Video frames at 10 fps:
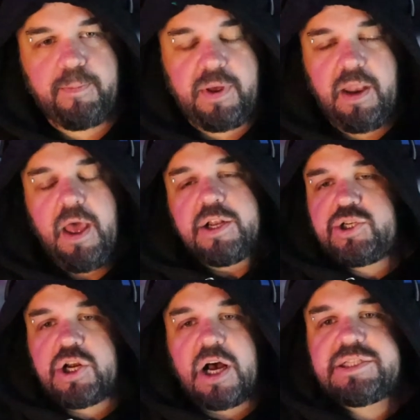But
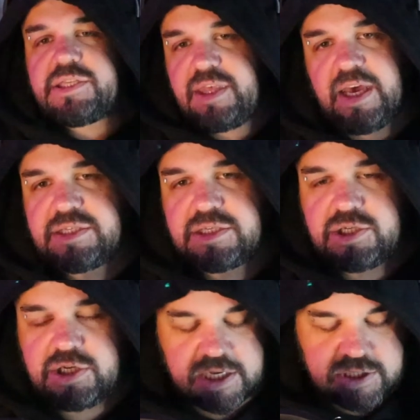just this,
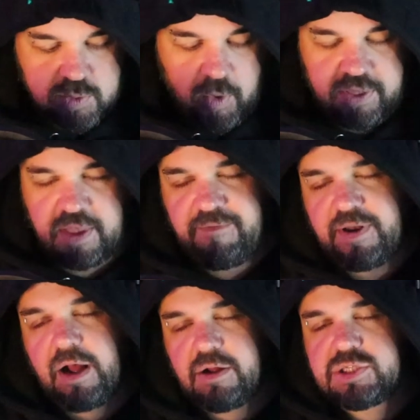just what they've
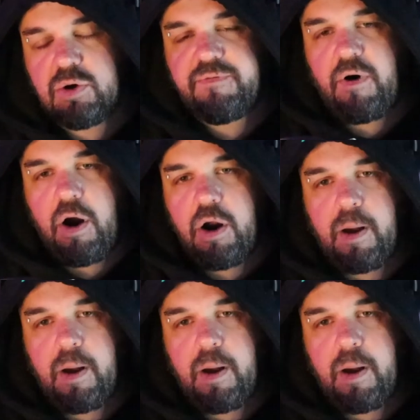announced so far,